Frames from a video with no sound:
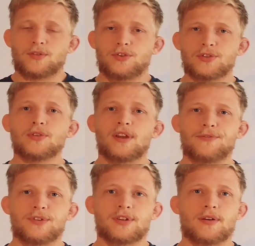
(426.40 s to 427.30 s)
just to
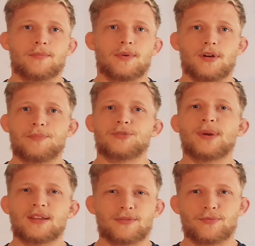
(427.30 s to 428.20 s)
give you some
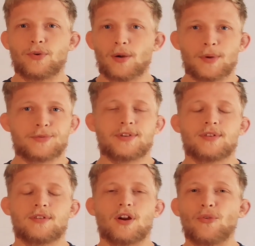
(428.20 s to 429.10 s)
perspective, warm-ups
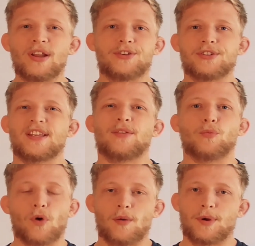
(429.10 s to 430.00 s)
are really just that,
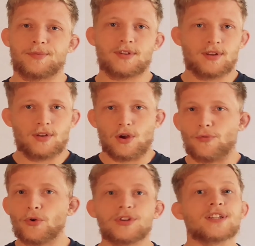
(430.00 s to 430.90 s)
warm-ups.
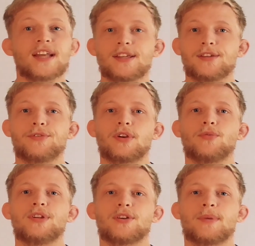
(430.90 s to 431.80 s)
Of course, it's nice if you
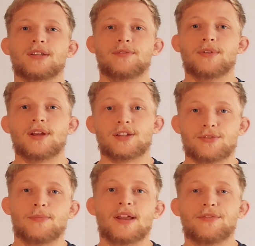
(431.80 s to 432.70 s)
can reach some
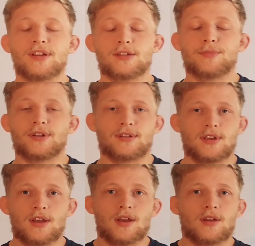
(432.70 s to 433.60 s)
extra benefits, but
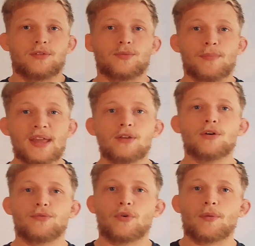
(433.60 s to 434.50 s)
the main
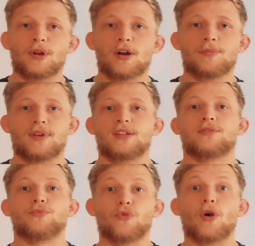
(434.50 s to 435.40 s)
goal of warming up
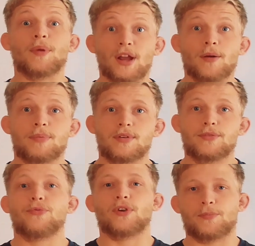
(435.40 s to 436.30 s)
is warming up
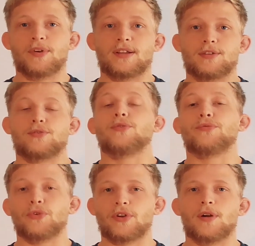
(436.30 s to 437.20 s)
for the practice or
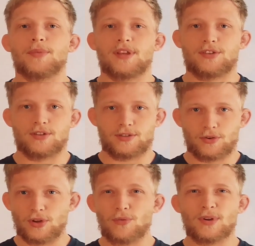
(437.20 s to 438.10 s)
for the competition. So
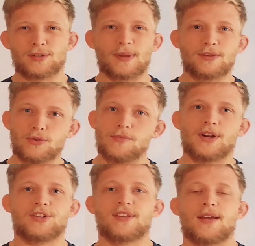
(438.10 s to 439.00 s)
you don't want to spend too
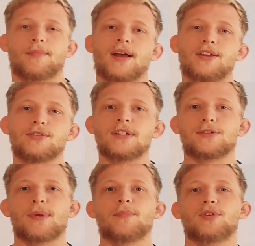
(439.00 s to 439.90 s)
much time. I usually
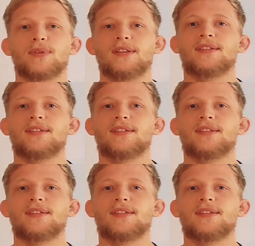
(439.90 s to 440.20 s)
spend between